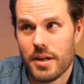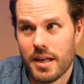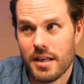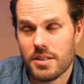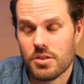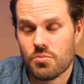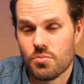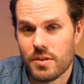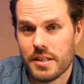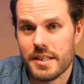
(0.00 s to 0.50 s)

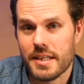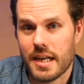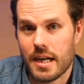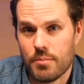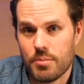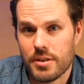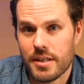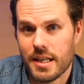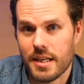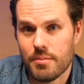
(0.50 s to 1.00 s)
okay, it's
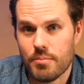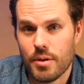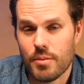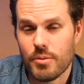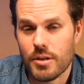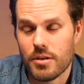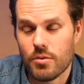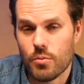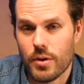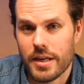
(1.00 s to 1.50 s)
really
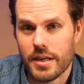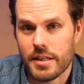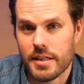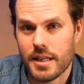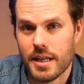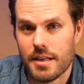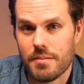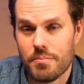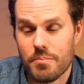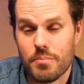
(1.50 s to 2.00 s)
complicated, maybe I'll
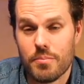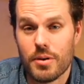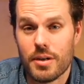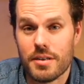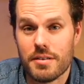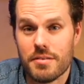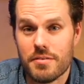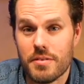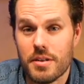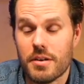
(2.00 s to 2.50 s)
wait on that.
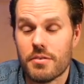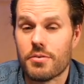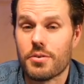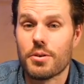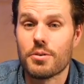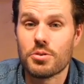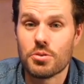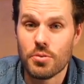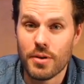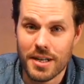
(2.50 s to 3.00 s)
But
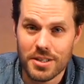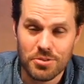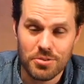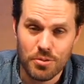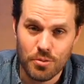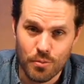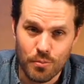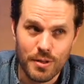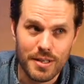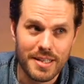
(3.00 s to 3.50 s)
for those who
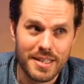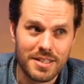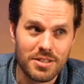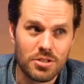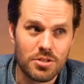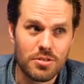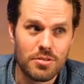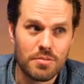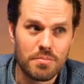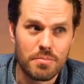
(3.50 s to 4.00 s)
actually were
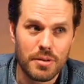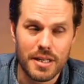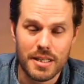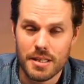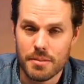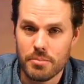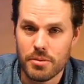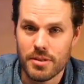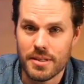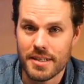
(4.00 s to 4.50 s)
willing to
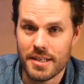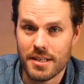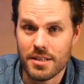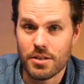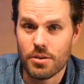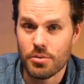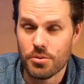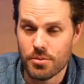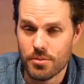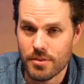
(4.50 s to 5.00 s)
bite the
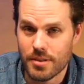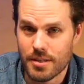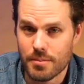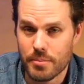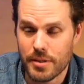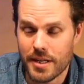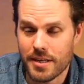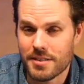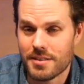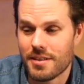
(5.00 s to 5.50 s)
bullet and go through
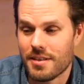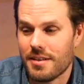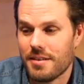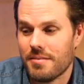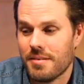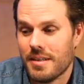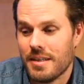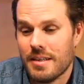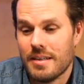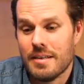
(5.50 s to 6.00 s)
the
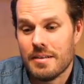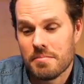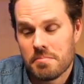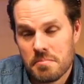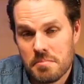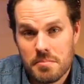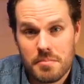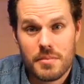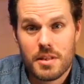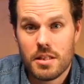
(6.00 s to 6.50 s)
complexity,
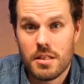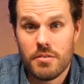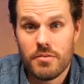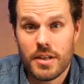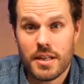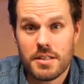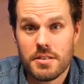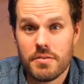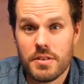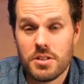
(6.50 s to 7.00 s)

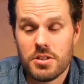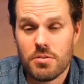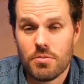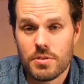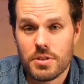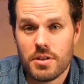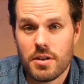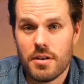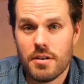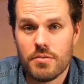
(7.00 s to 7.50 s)
you've got
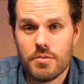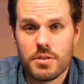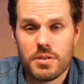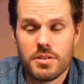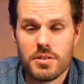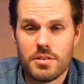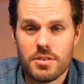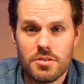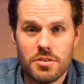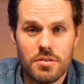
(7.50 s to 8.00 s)
DaVinci Resolve,
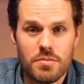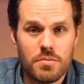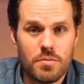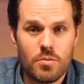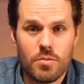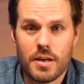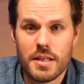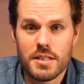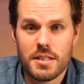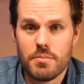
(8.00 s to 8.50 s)
which is
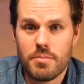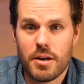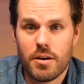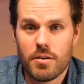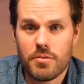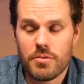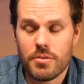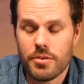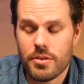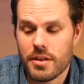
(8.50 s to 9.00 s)
a crazy
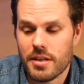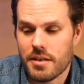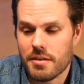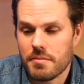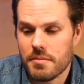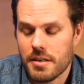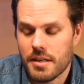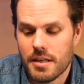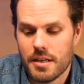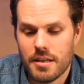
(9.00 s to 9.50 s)
powerful
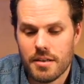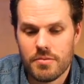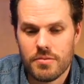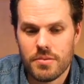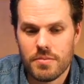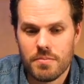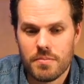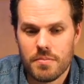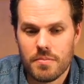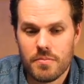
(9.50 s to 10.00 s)
thing.
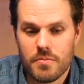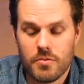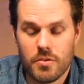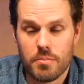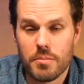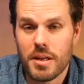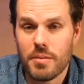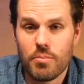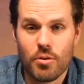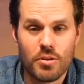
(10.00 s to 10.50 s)

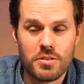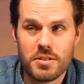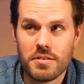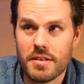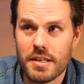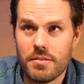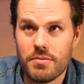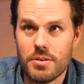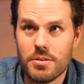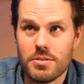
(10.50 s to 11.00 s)
For me
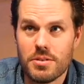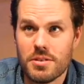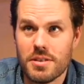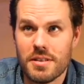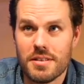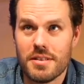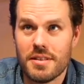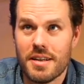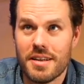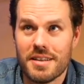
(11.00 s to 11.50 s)
personally, I've
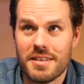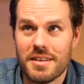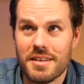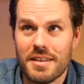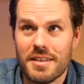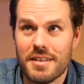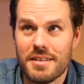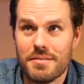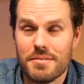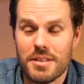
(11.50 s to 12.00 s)
used it
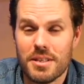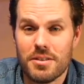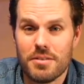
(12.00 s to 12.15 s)
on